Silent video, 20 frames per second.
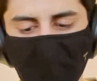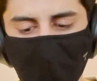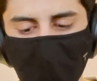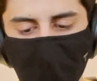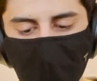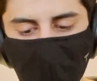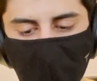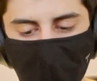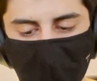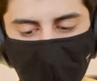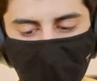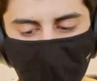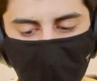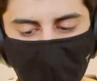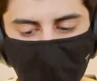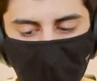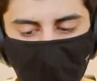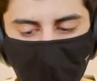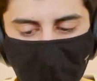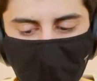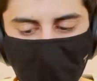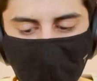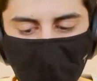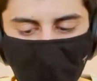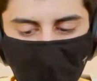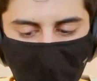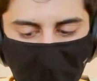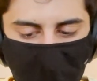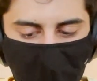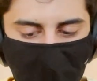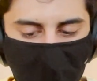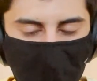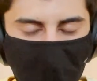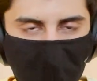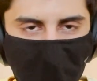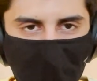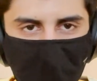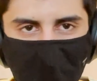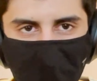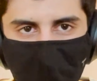I think also
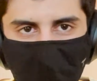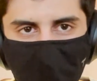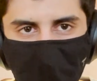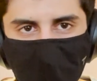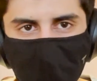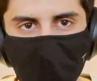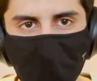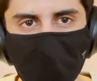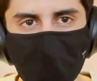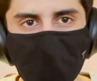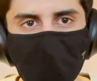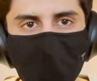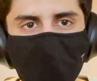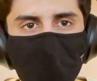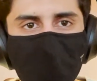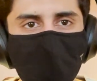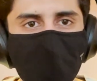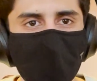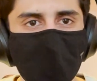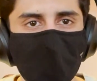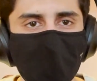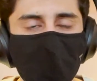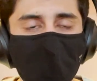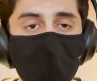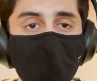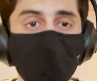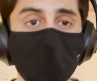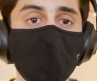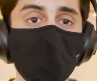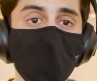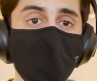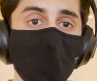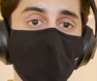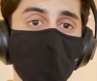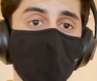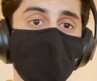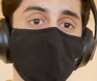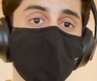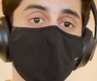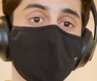now they're
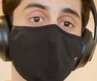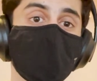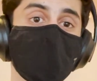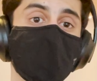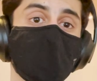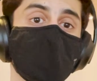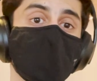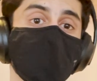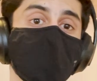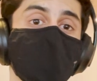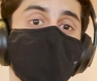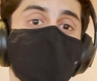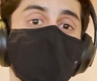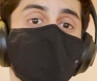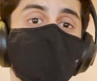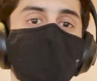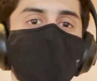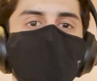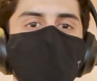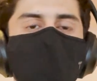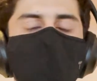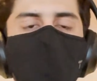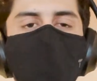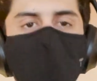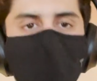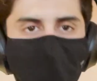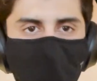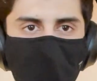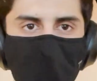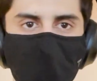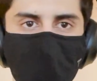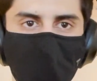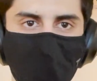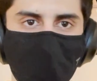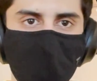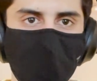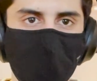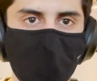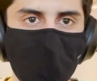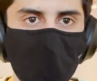following the general trend of the
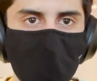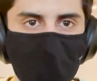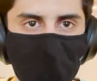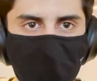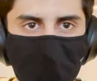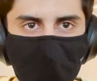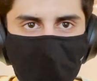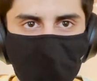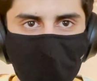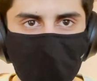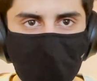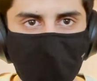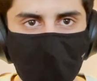European countries.